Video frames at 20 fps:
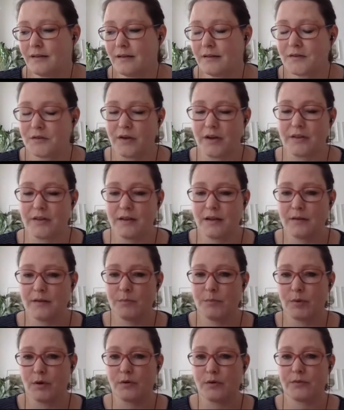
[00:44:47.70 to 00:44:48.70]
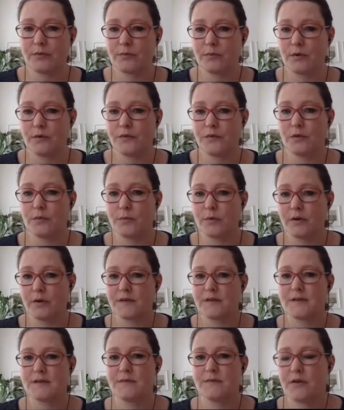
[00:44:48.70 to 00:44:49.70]
So I think in both of your
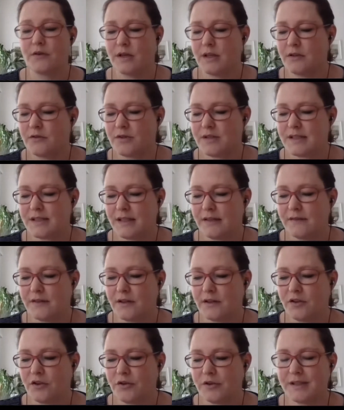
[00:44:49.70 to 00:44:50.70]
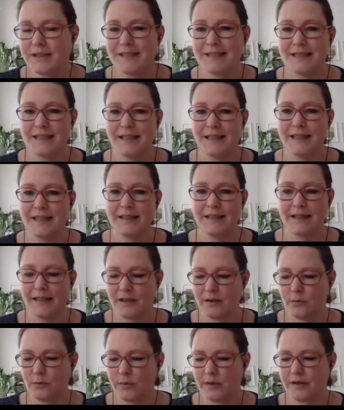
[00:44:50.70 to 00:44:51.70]
works, it's very interesting that you're
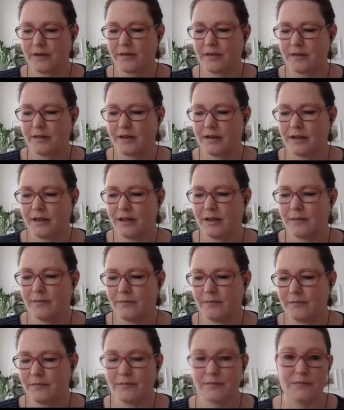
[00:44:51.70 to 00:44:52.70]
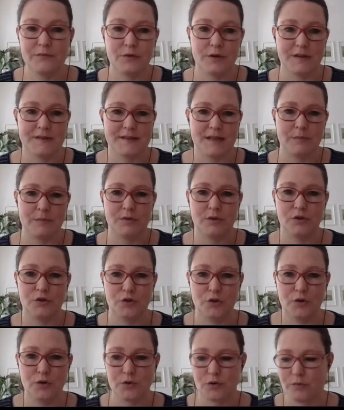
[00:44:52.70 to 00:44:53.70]
dealing with, for example, a
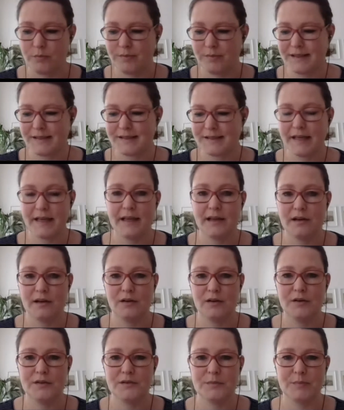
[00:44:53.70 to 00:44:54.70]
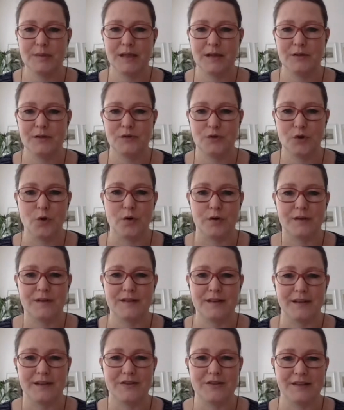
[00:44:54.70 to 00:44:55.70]
dodo, but saying a lot about dogs,
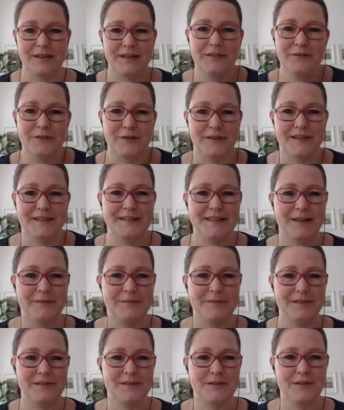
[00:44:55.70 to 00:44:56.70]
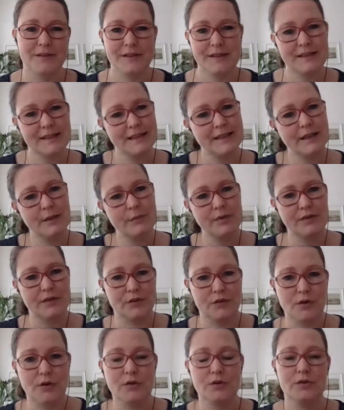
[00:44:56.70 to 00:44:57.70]
actually, for example. So you're dealing with a
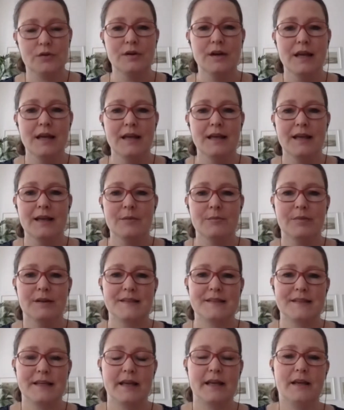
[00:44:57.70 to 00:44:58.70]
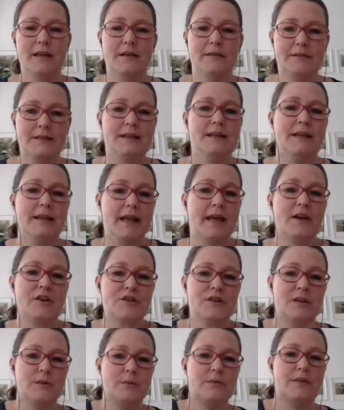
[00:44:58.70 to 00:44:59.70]
dodo, but dealing
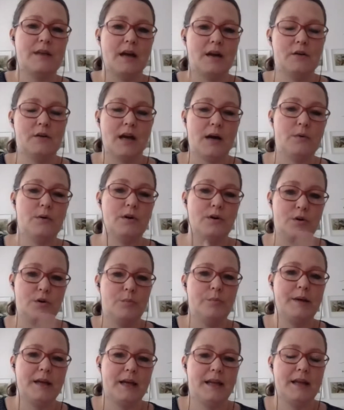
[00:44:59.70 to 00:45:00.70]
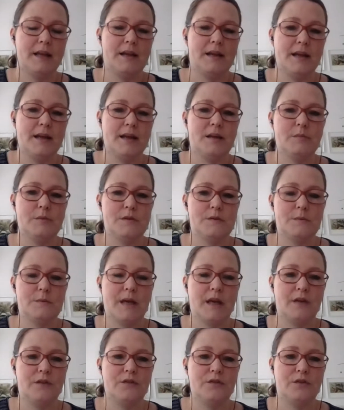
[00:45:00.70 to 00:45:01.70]
actually without our companion animals we
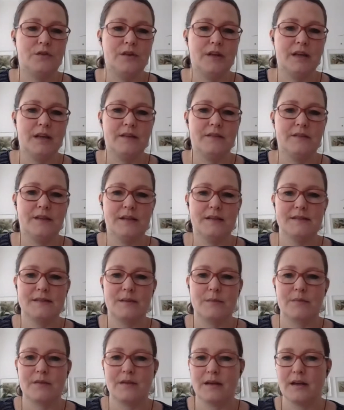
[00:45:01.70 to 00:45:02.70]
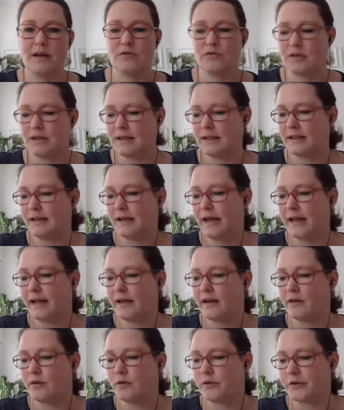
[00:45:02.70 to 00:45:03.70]
have today. And that's something I really
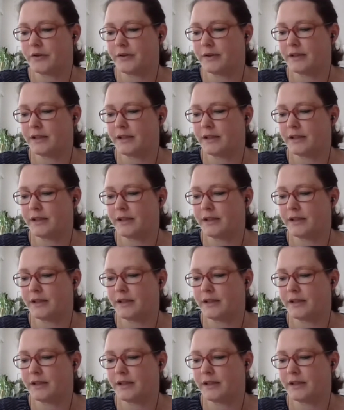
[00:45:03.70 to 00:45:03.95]
like. Or